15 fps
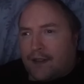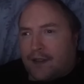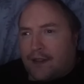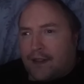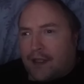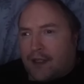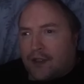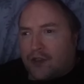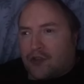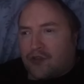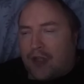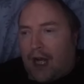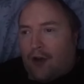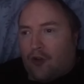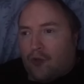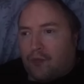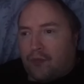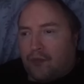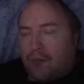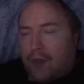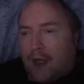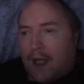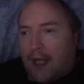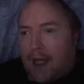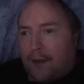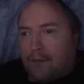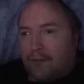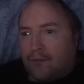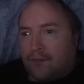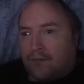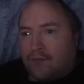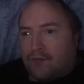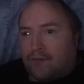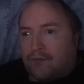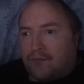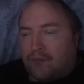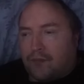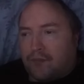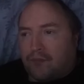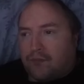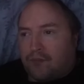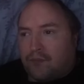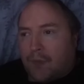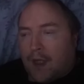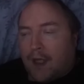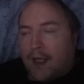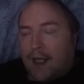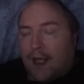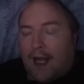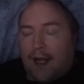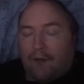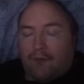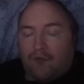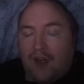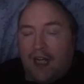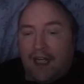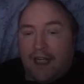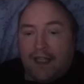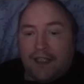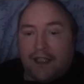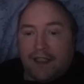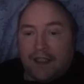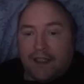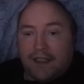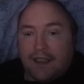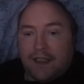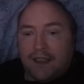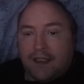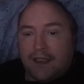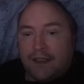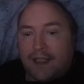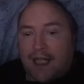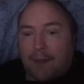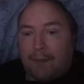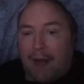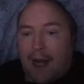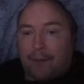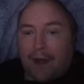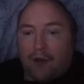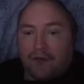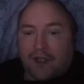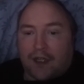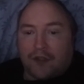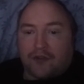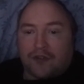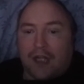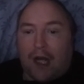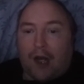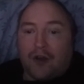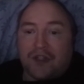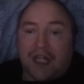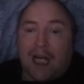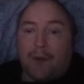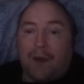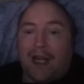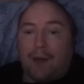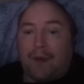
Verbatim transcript: the control um, really you, you, you can map out the controls any way you